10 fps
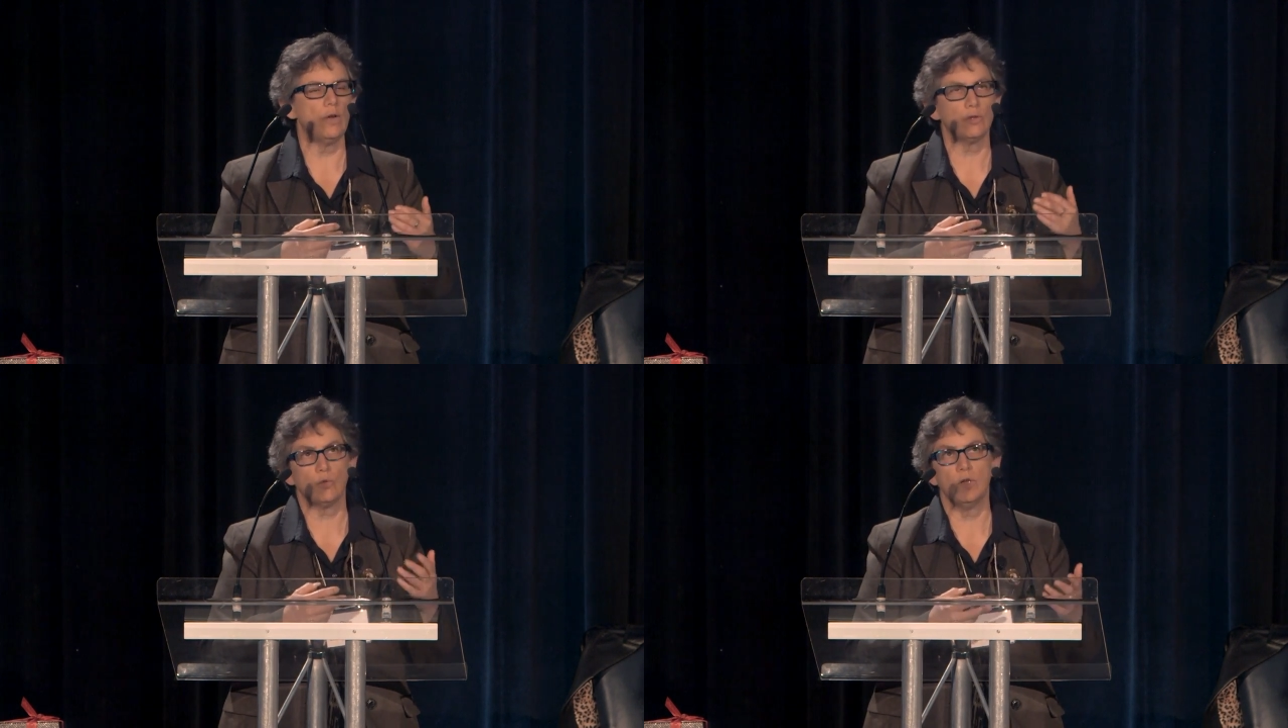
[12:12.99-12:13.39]

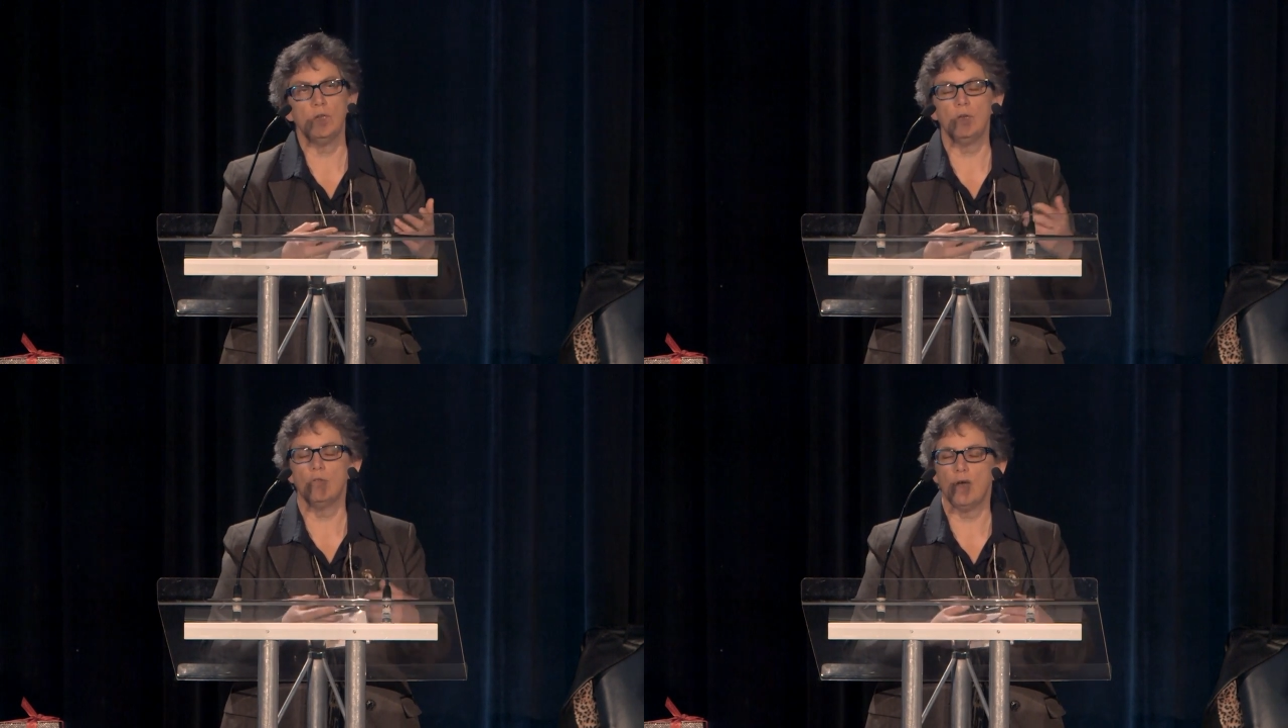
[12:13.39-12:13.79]

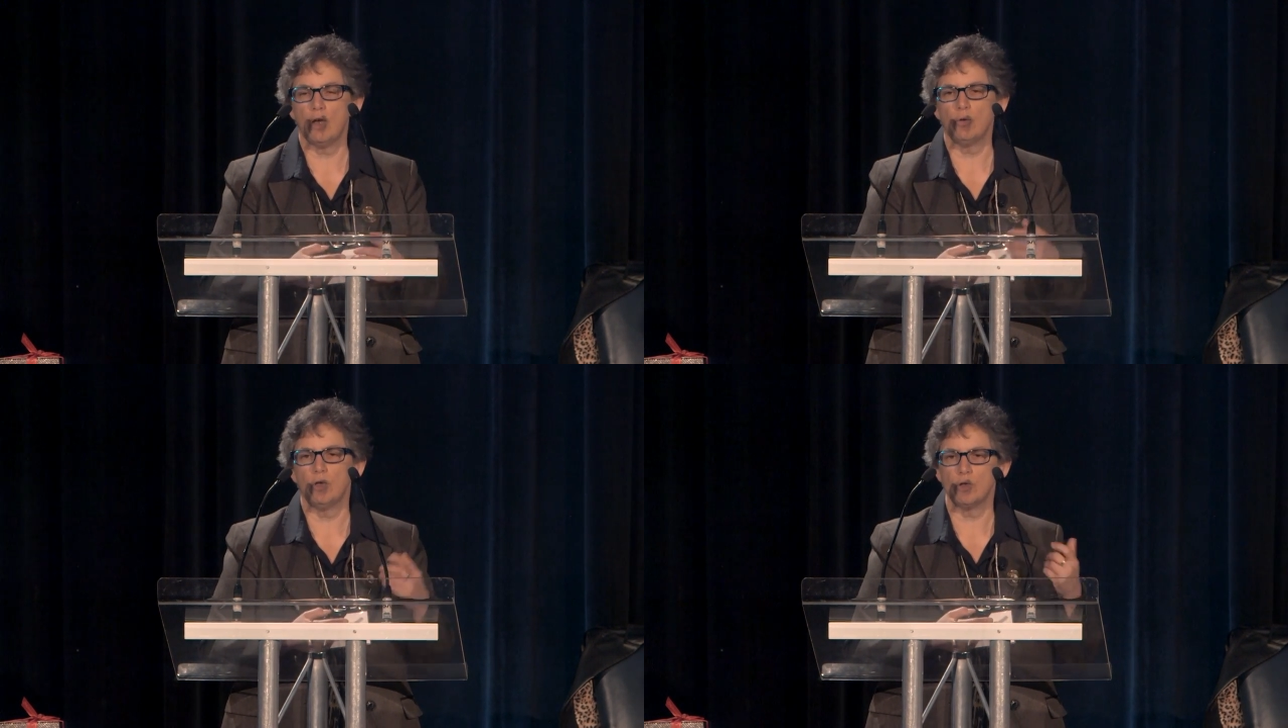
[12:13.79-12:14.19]
three
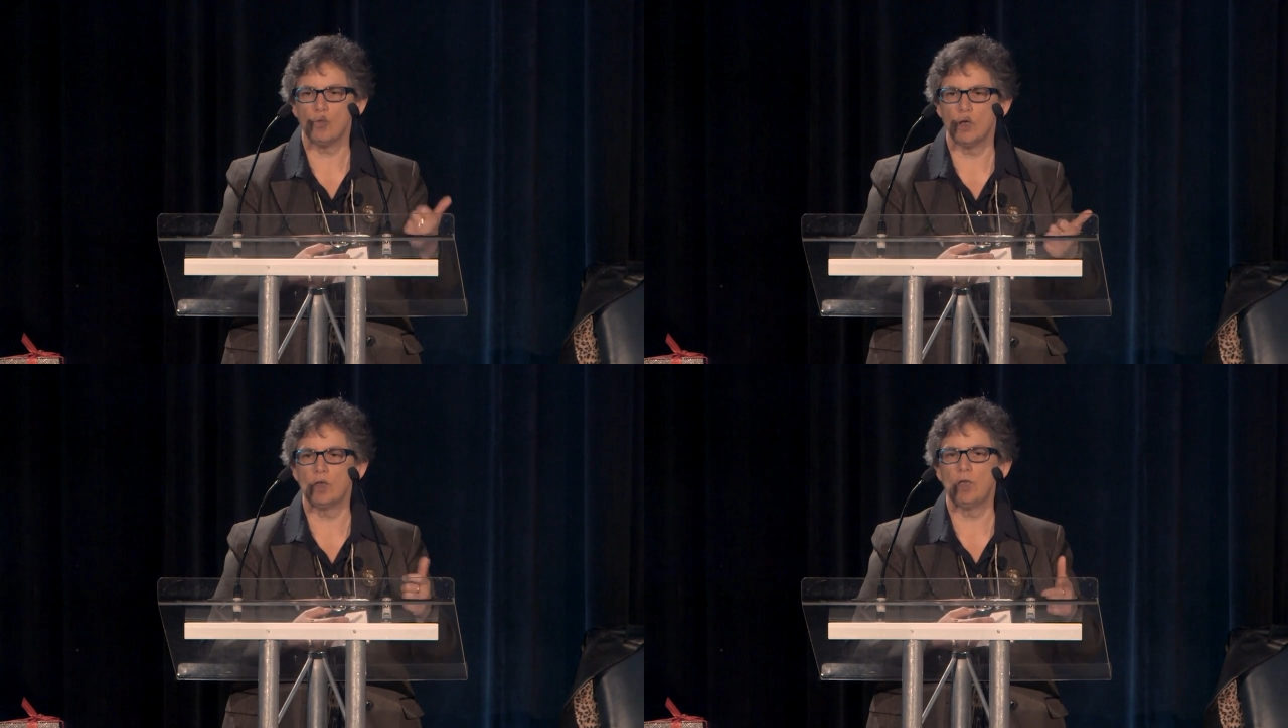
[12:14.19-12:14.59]
evaluators,
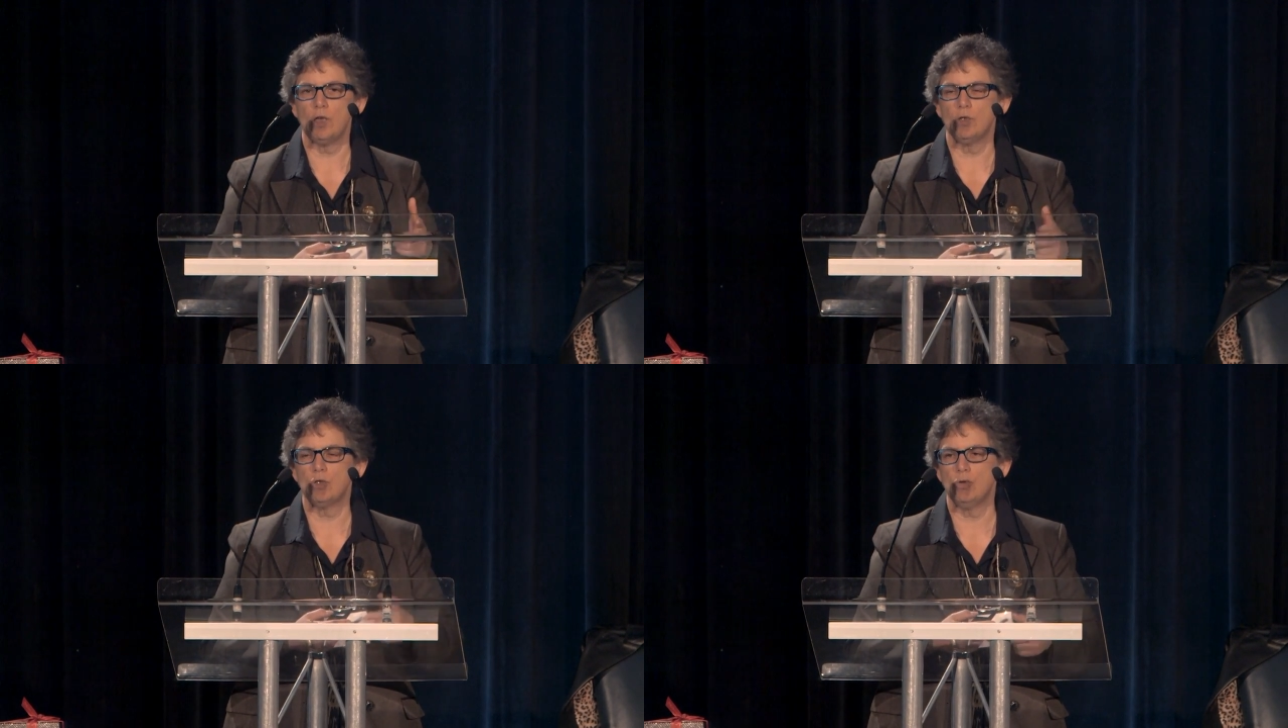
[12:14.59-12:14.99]
one
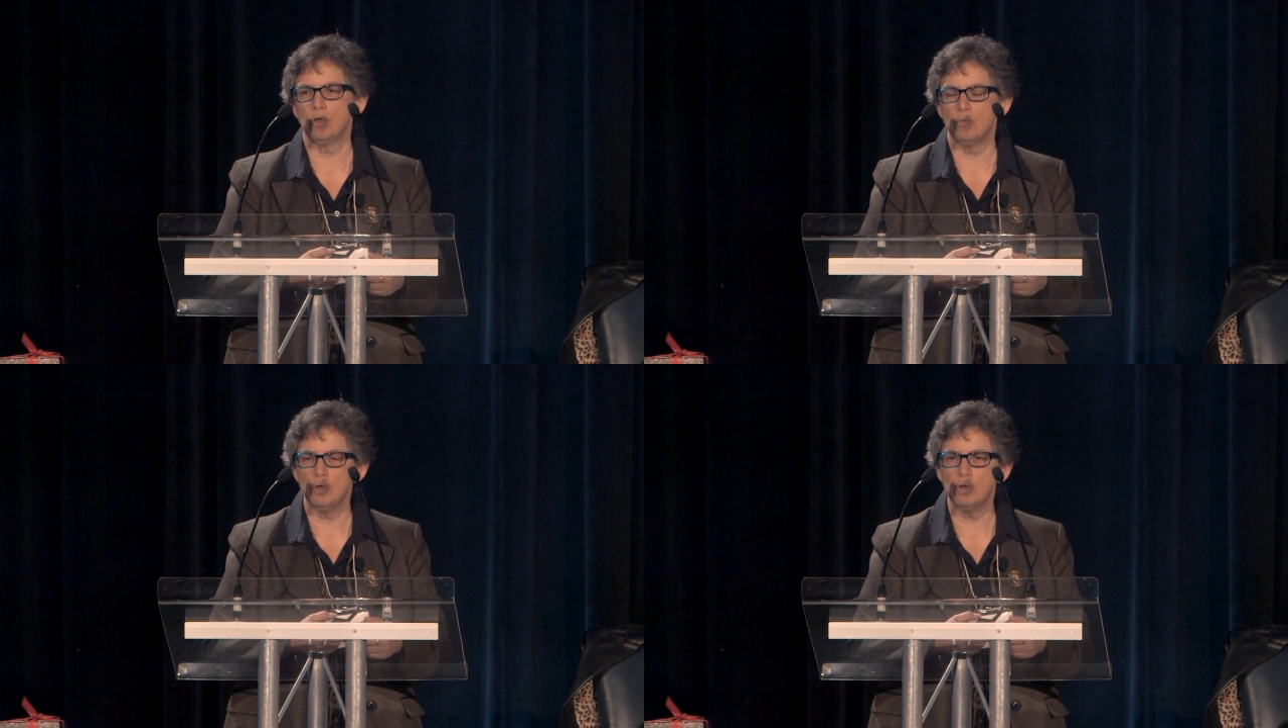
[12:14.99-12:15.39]
lead and two
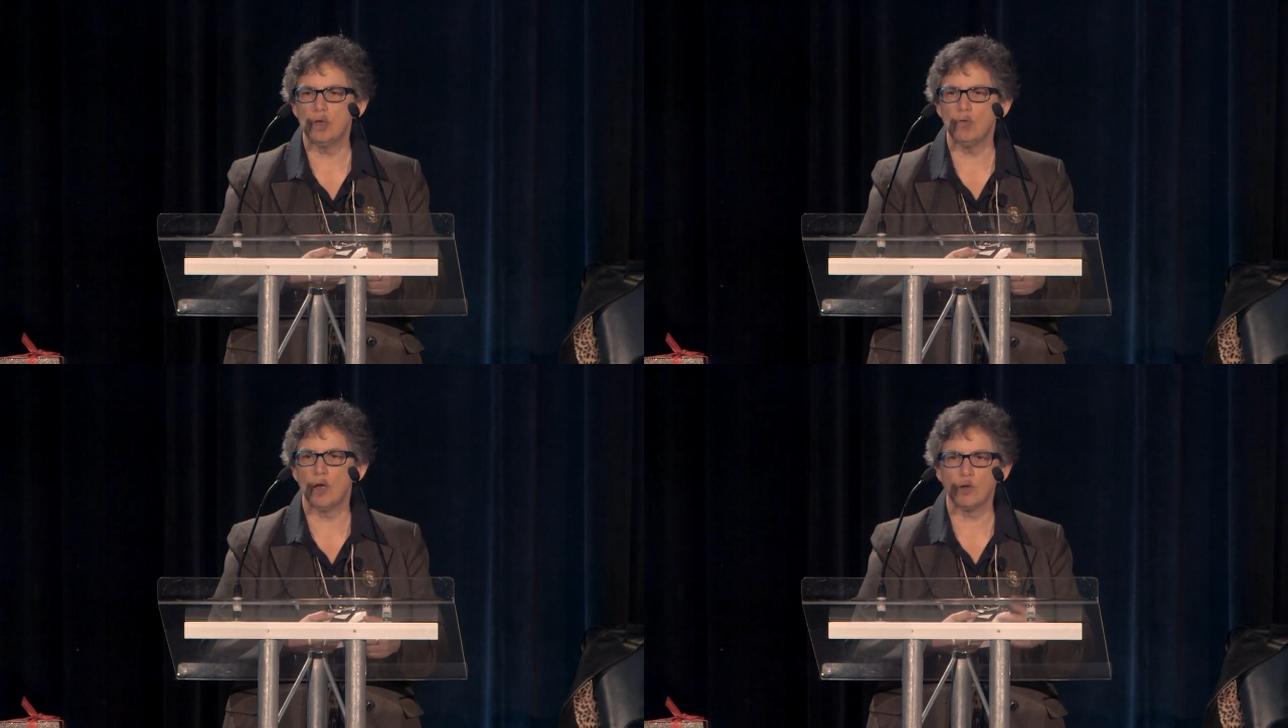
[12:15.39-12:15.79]

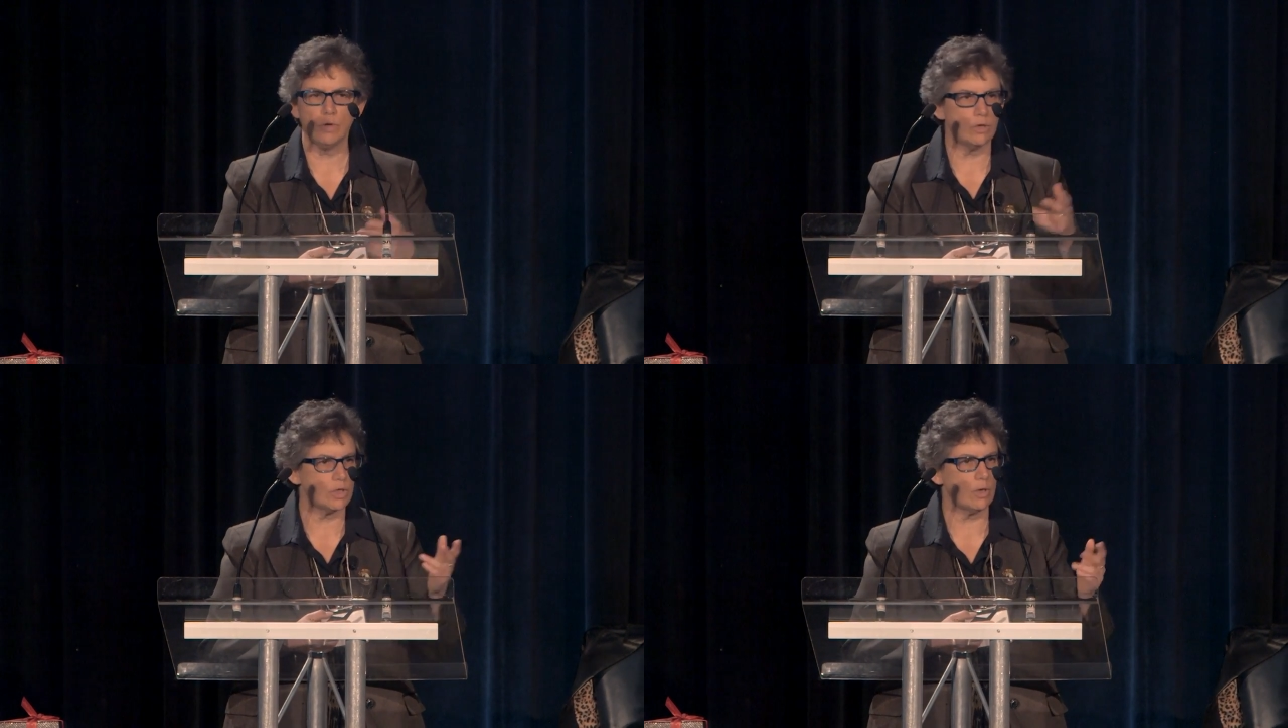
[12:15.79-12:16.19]
community
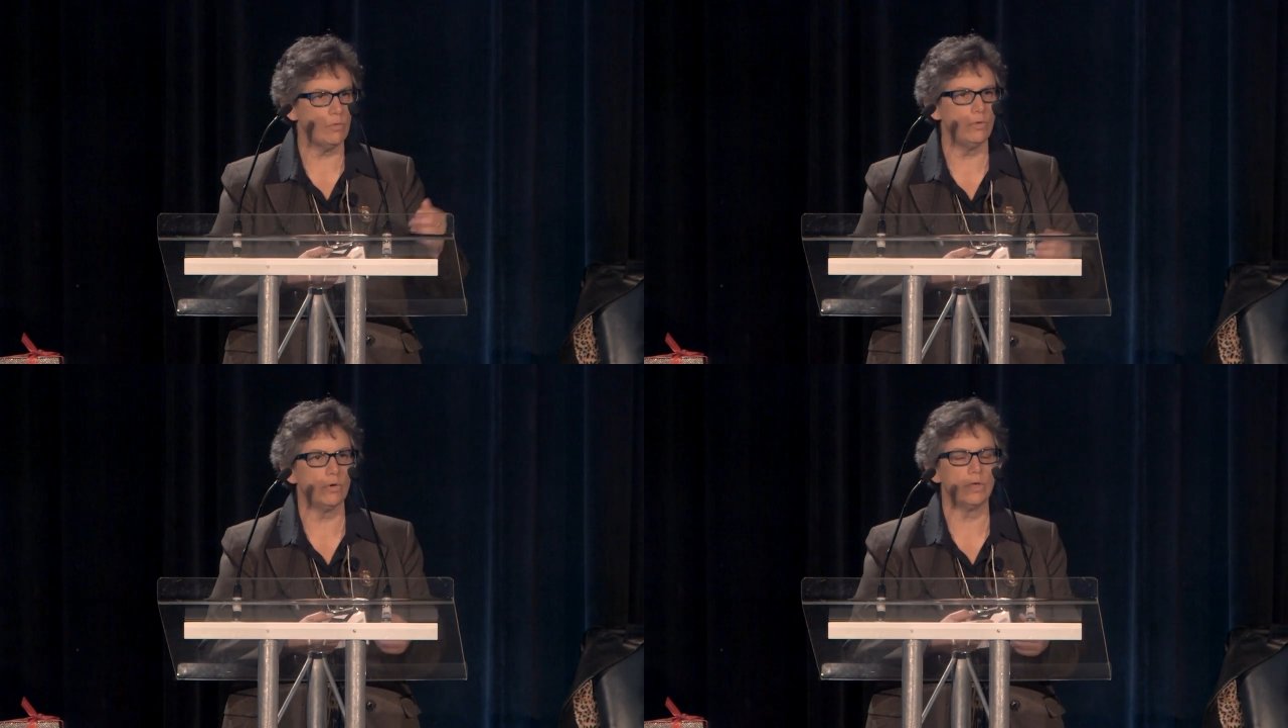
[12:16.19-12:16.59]
evaluators, some
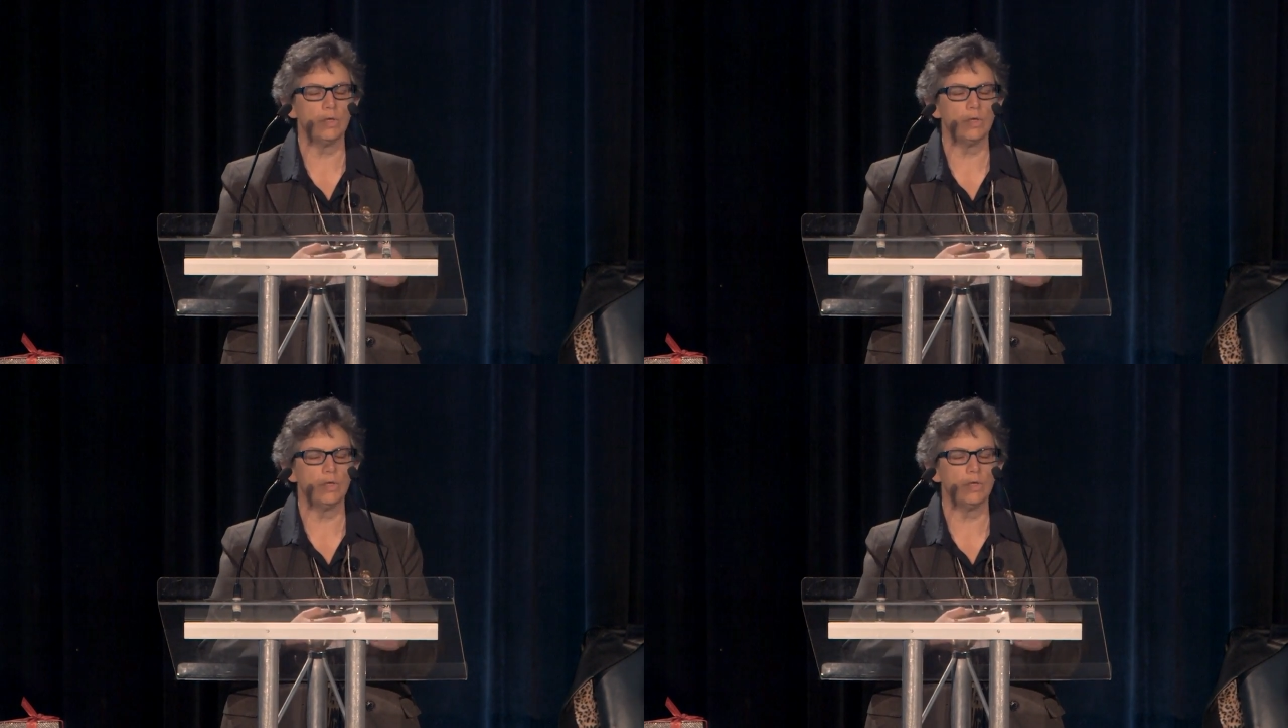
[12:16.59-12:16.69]
who are